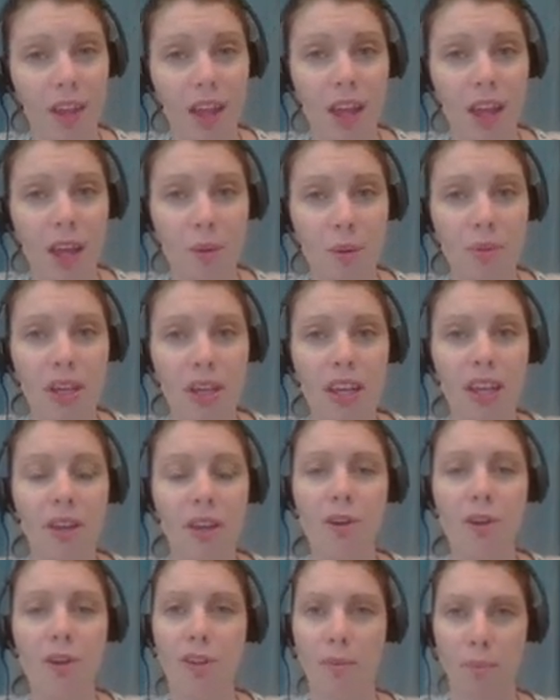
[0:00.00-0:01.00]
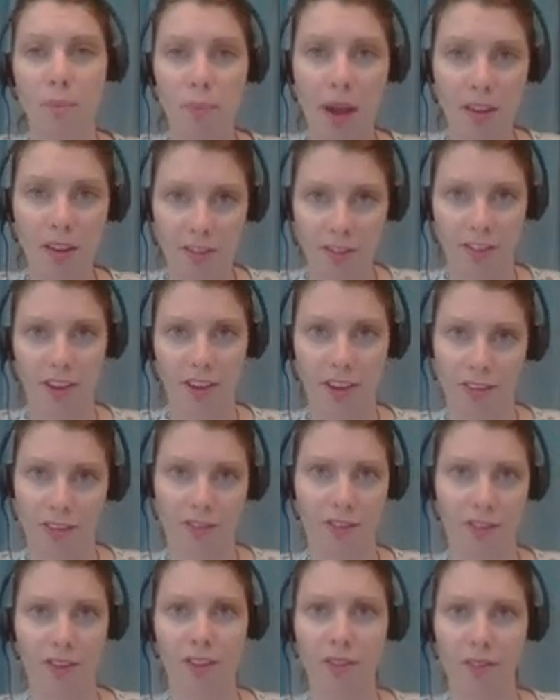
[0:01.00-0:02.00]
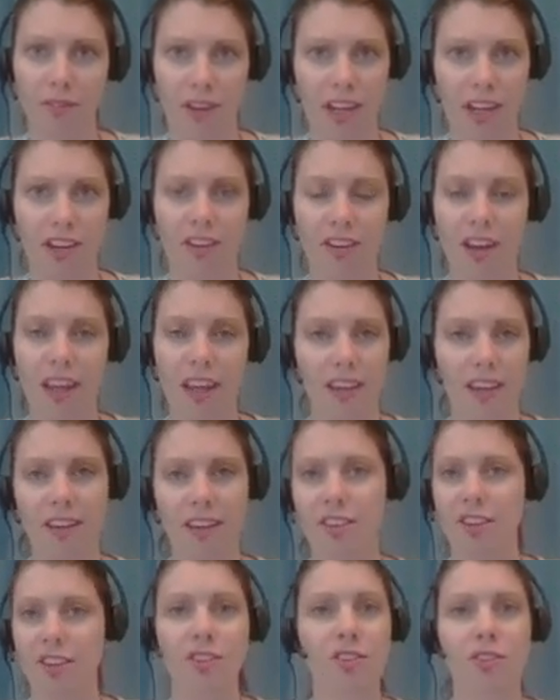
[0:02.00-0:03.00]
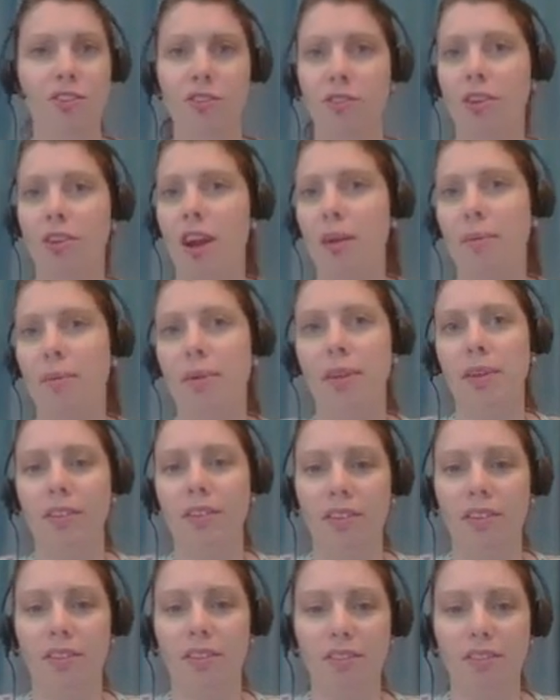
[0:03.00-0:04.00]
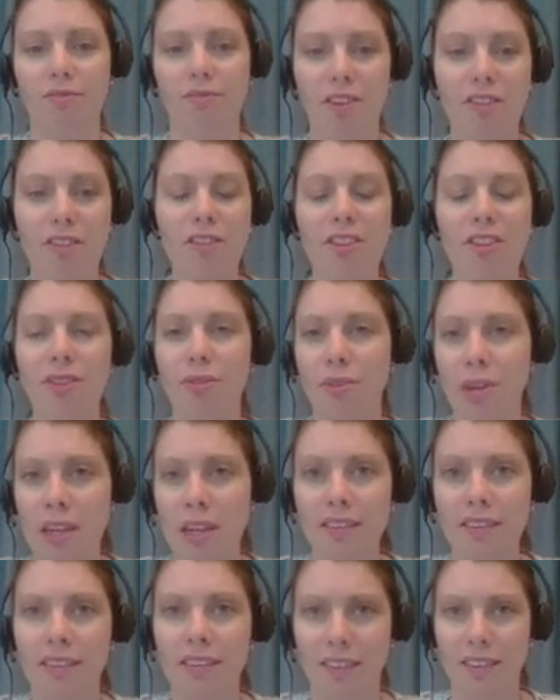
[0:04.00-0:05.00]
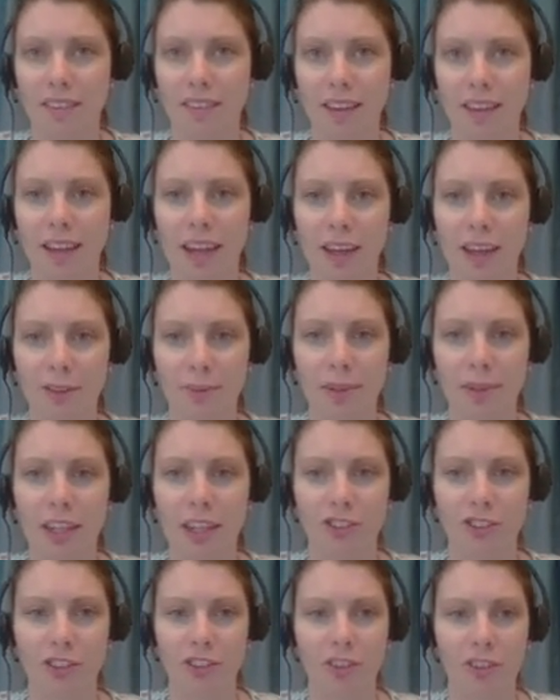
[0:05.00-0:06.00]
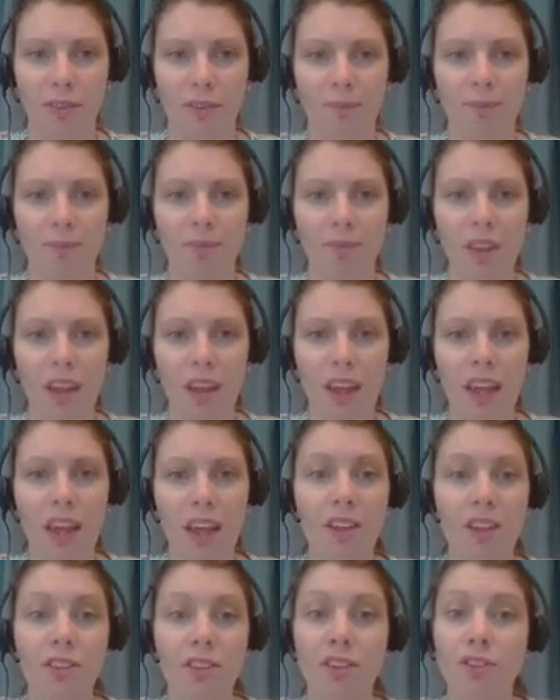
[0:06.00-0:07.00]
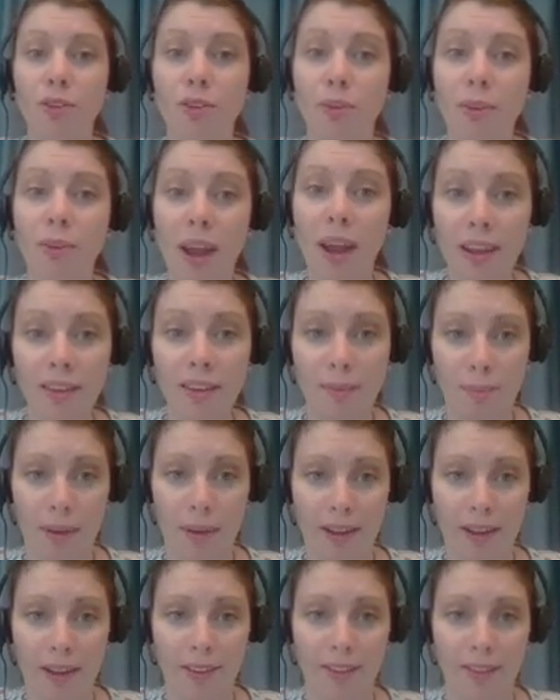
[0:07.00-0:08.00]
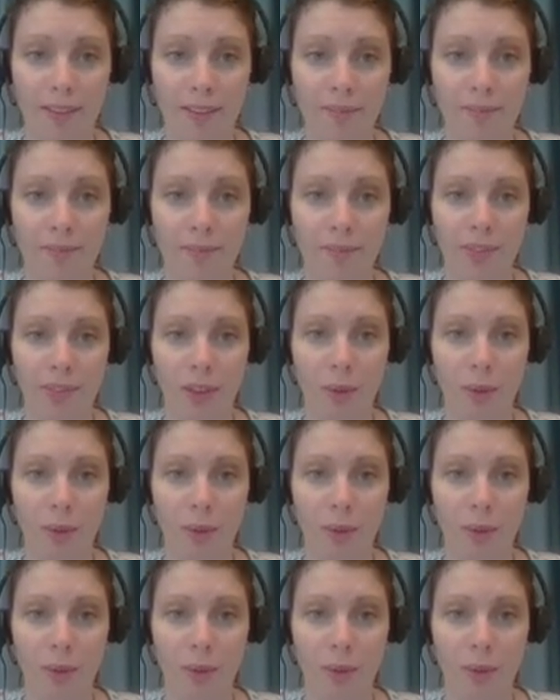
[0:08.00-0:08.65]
beginning with a buffer for the reader and giving the reasons and explanations. The direct pattern with